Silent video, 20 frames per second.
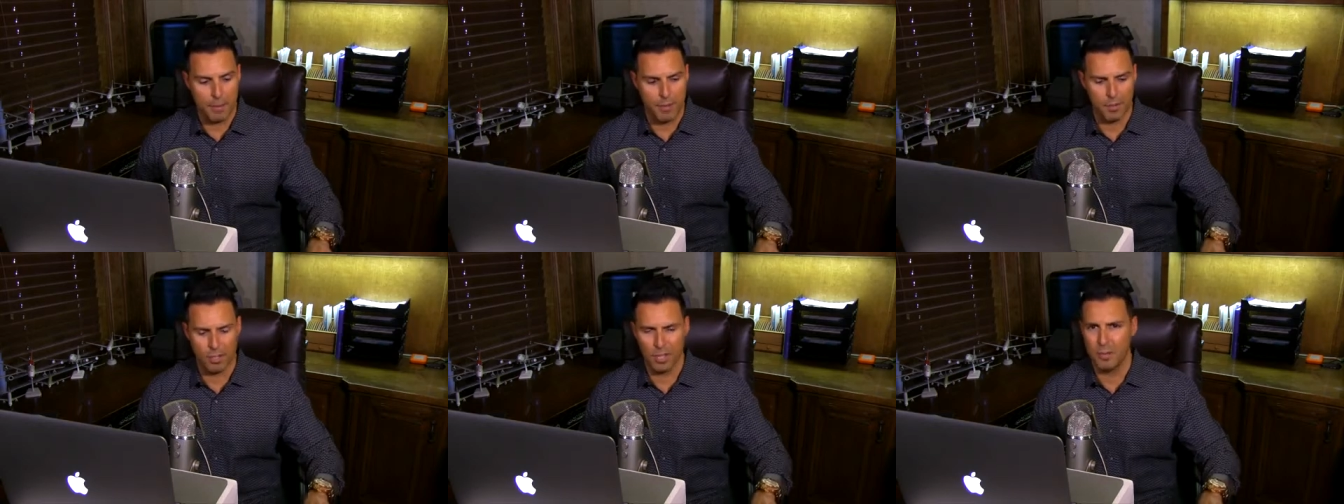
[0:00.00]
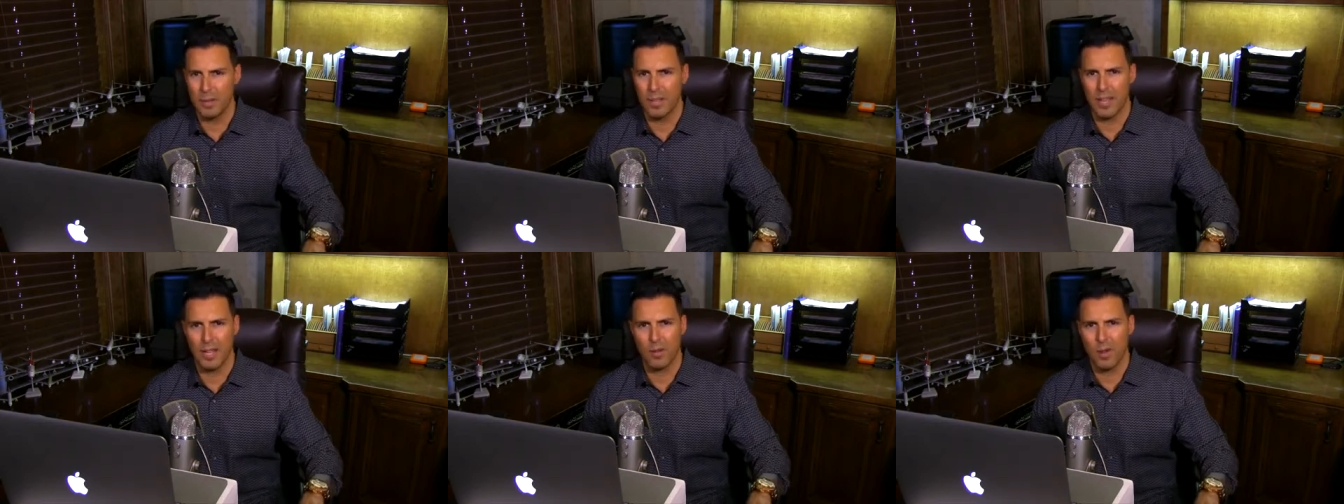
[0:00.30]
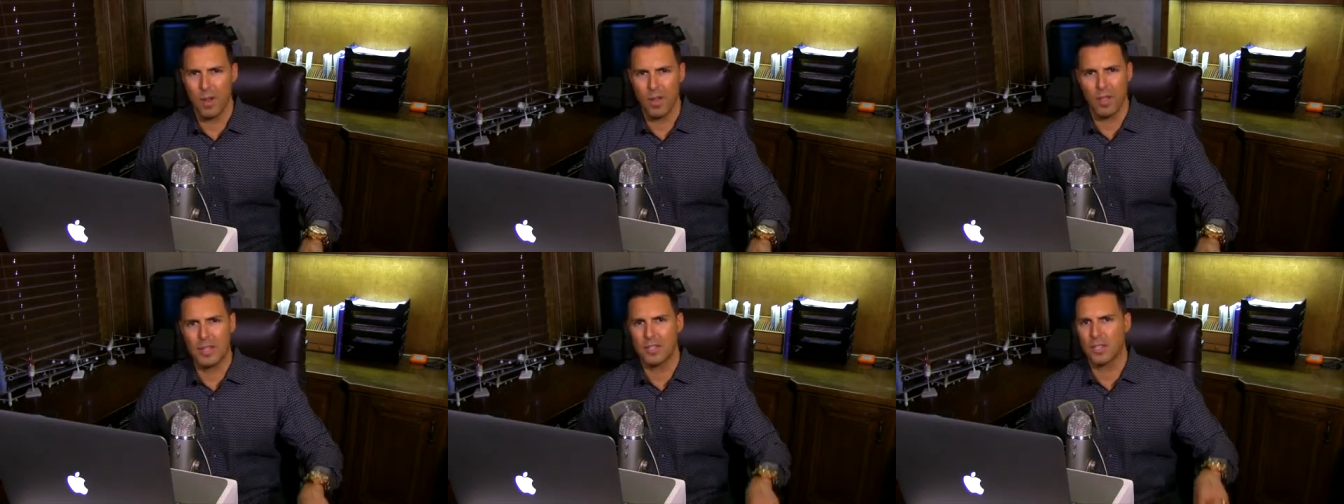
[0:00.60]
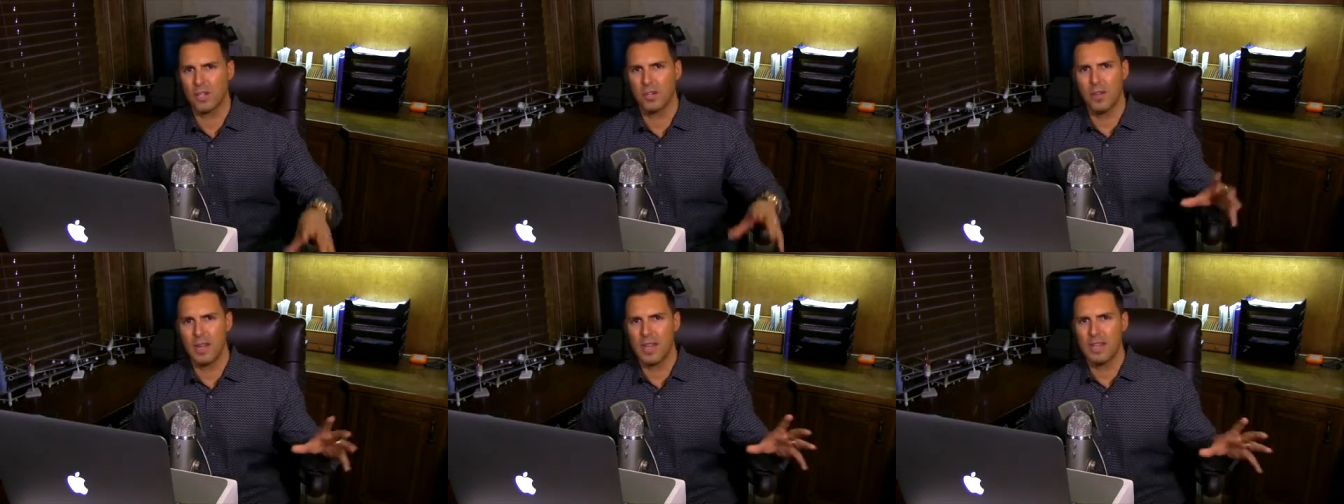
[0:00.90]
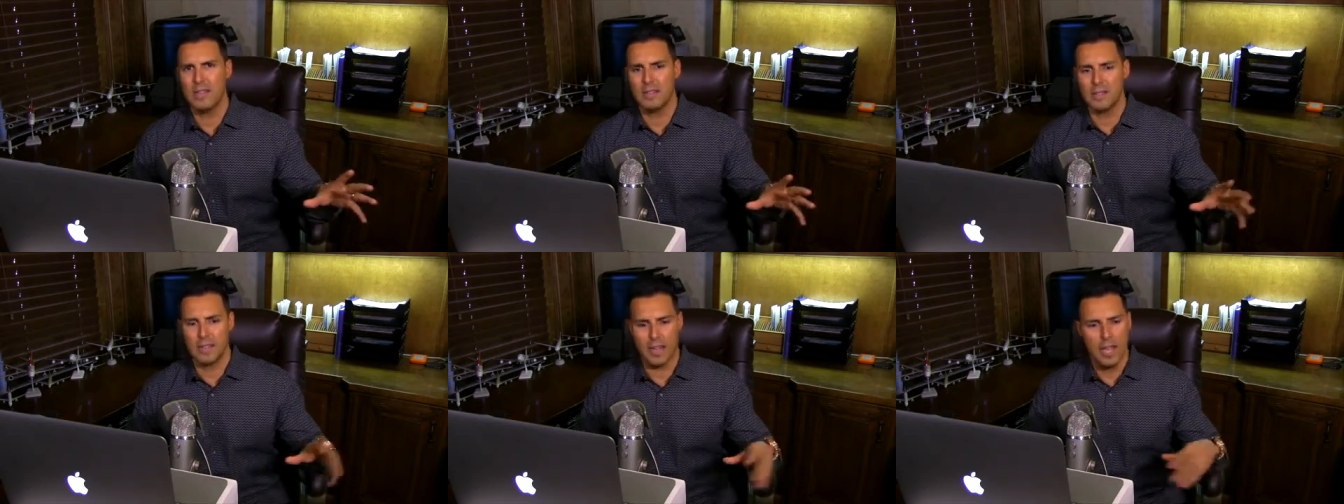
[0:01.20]
And they're going to be like, "Oh, that's
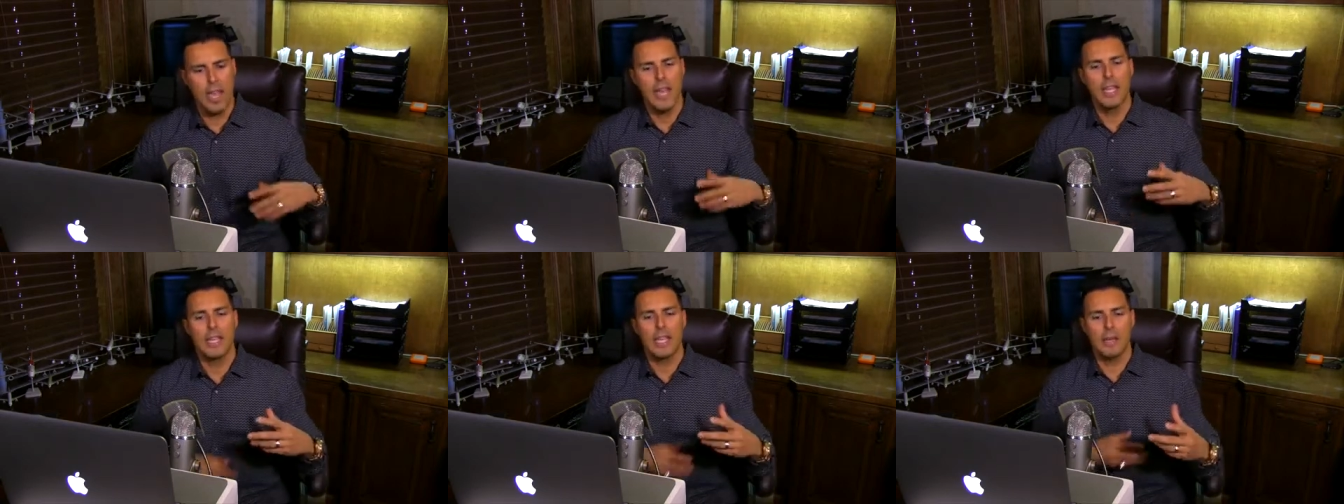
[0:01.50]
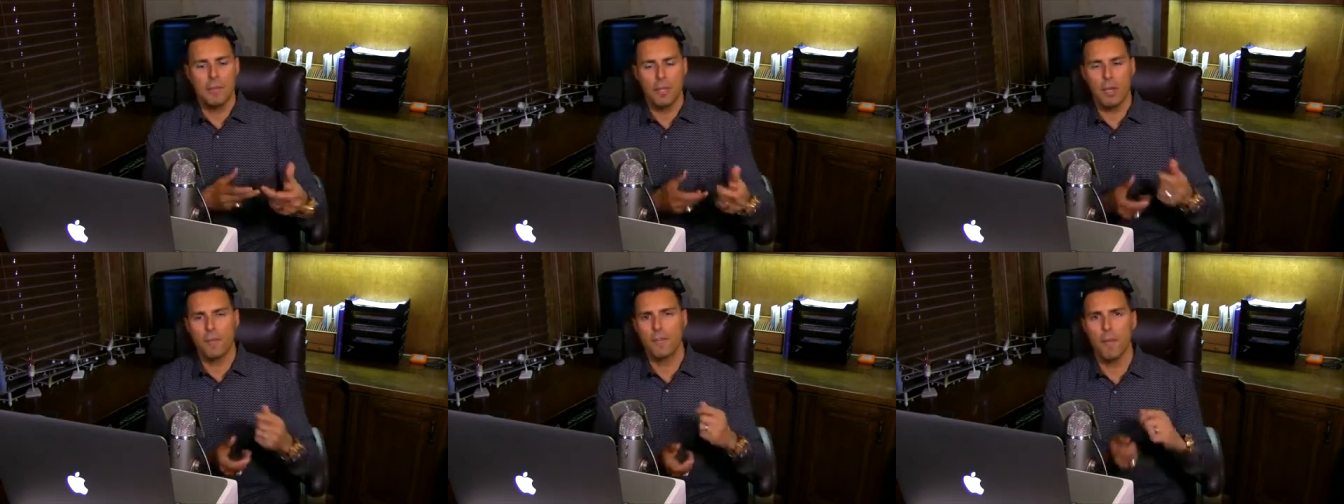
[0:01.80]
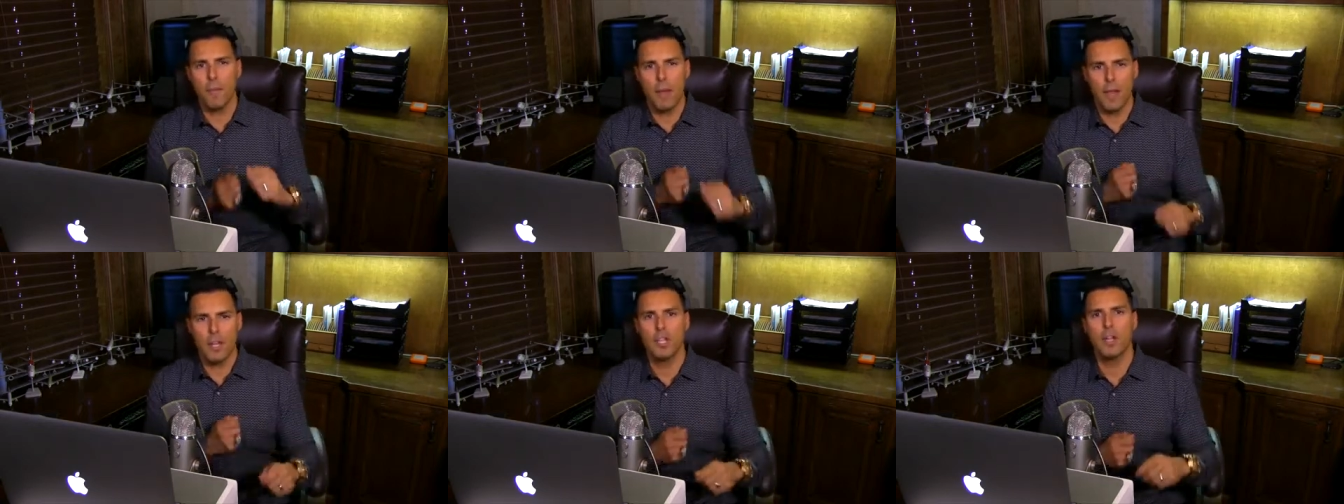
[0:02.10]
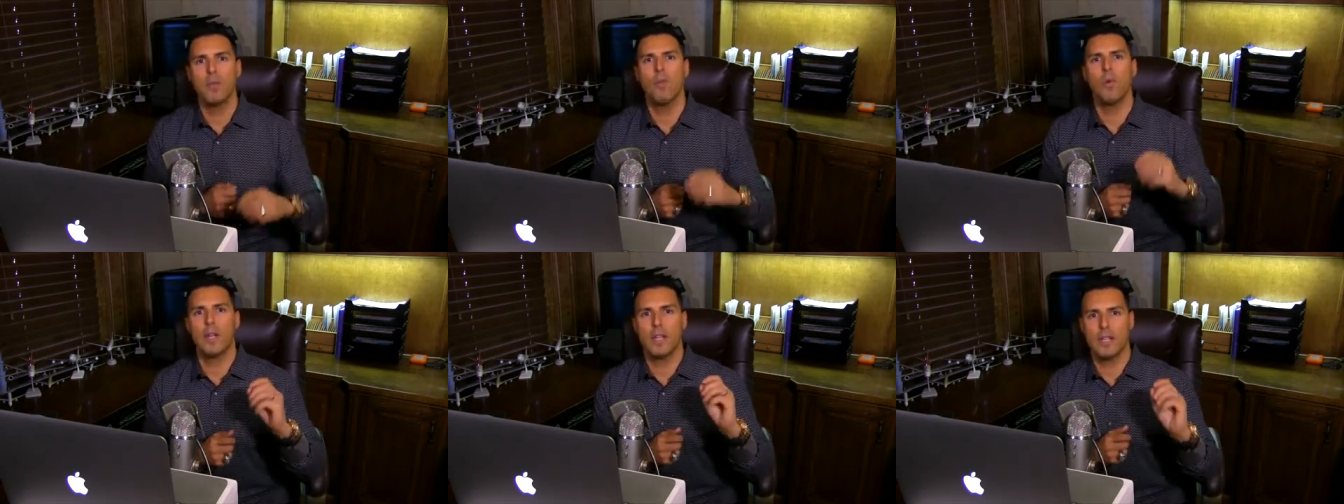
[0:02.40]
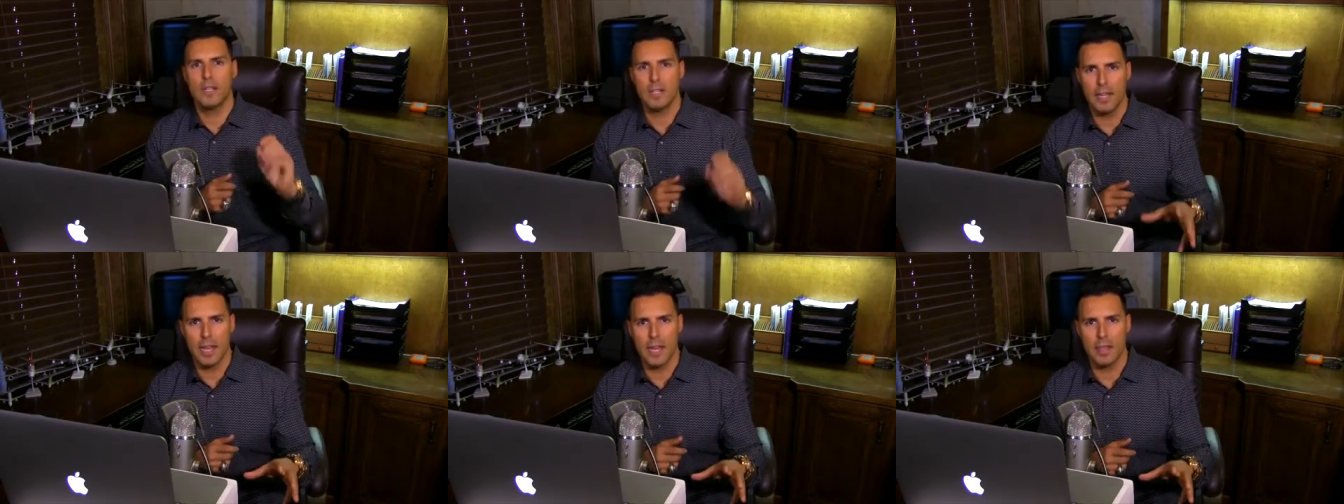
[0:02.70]
crazy." Say, "Give me your information. We'll
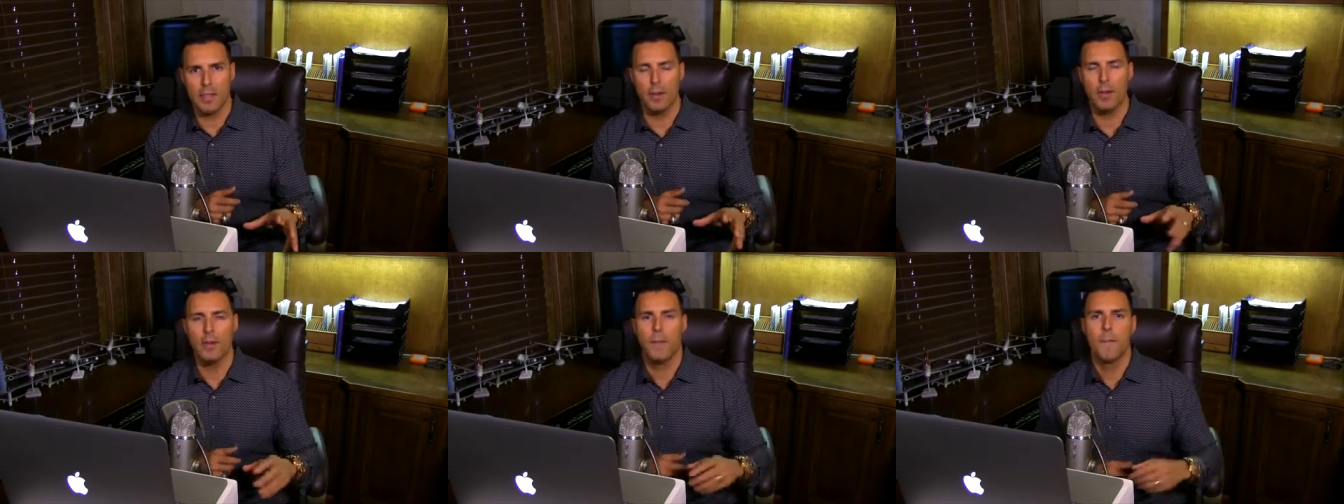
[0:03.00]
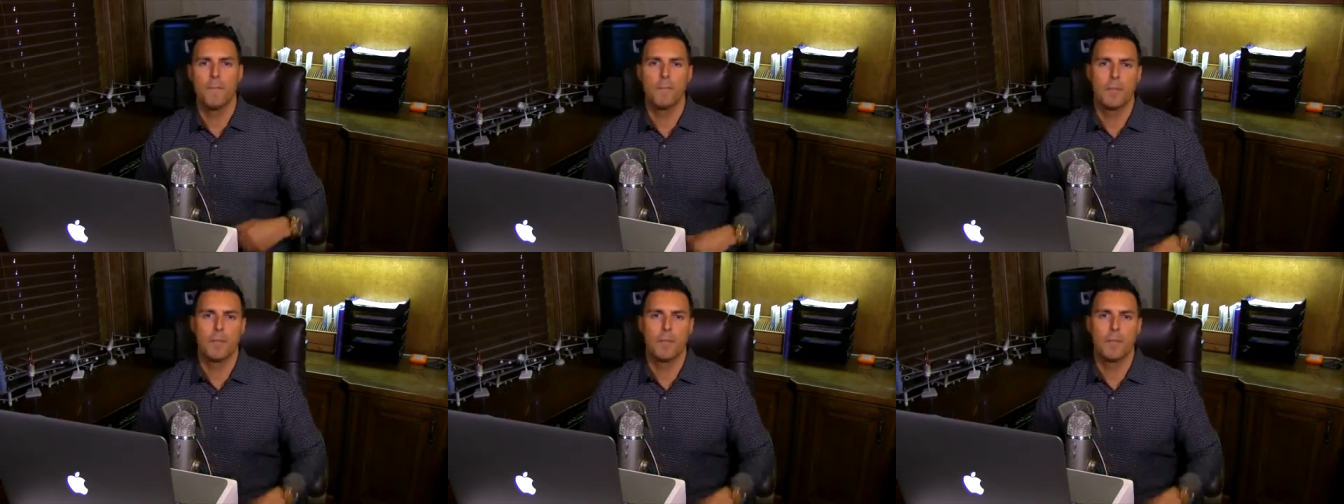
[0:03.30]
get together."